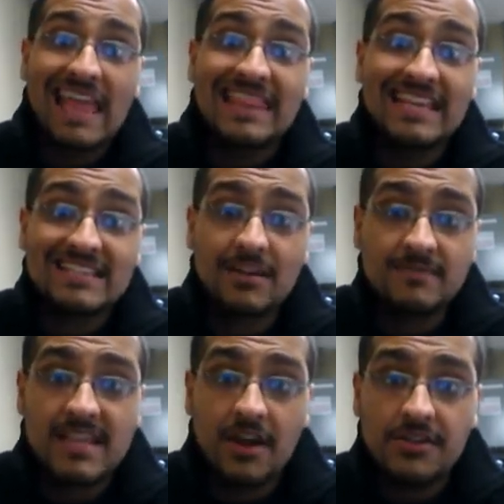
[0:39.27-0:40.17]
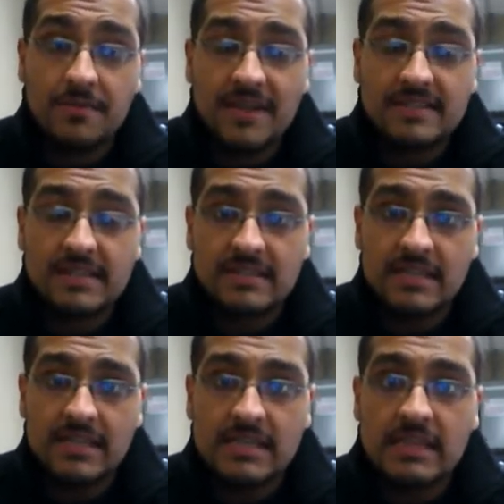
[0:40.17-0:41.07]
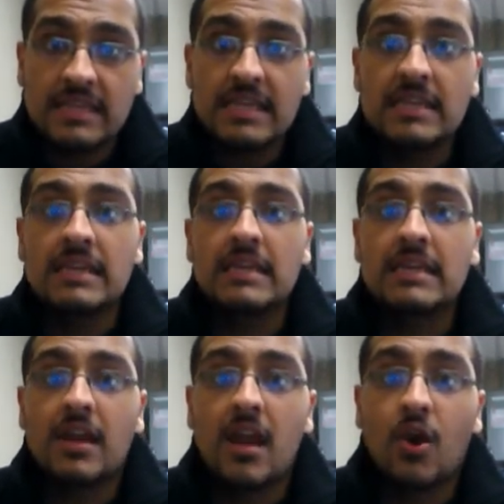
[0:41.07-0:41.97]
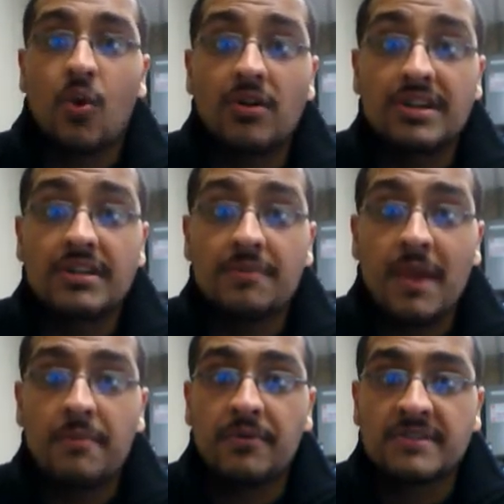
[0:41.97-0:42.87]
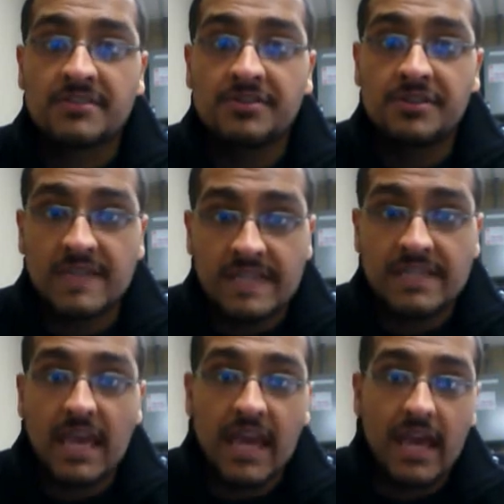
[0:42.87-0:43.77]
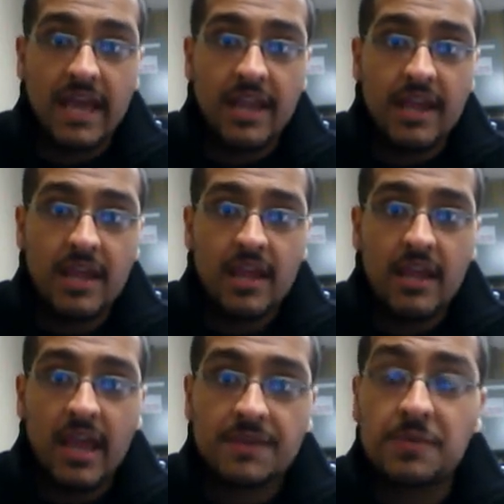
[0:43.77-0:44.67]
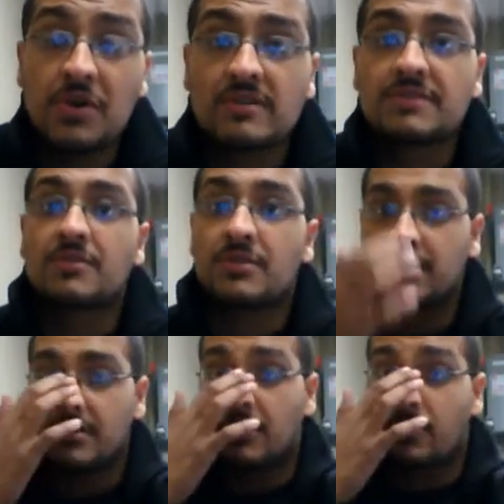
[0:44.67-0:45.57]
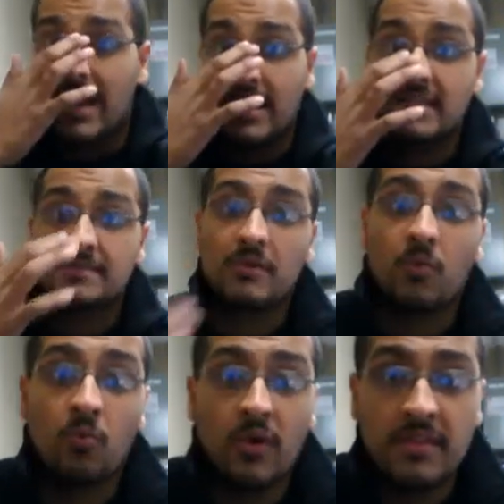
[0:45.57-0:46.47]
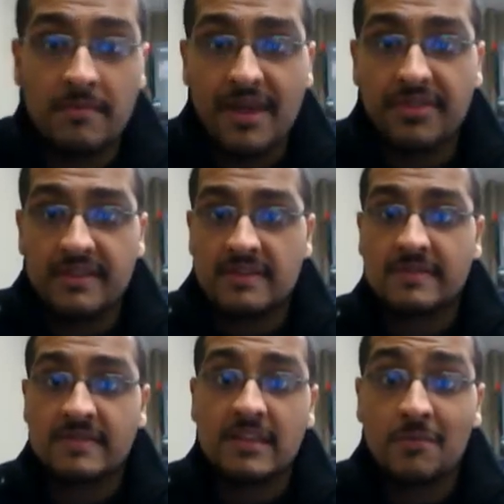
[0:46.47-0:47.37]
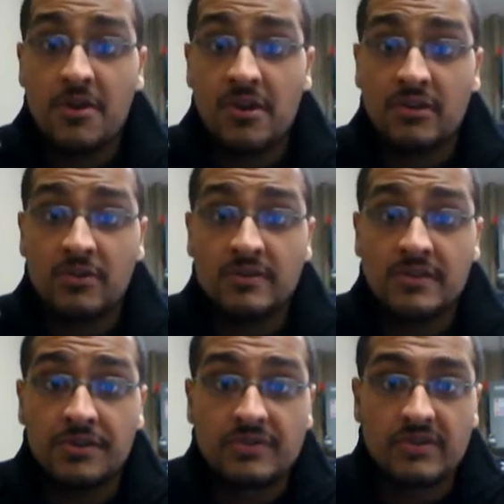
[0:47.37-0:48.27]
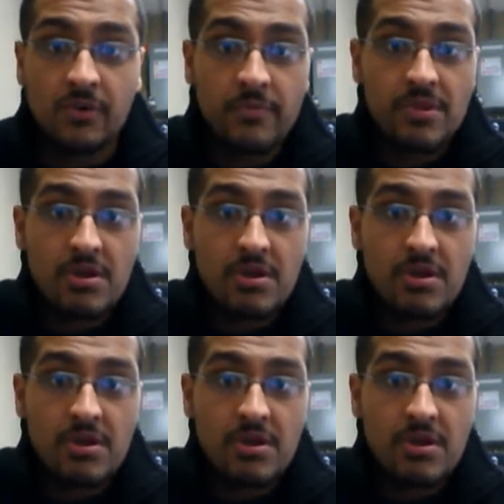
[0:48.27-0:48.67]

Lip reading: This comes down to basically the quality of the papers that you're using. And as we also learned, grade is one of the methods that's being used to do so.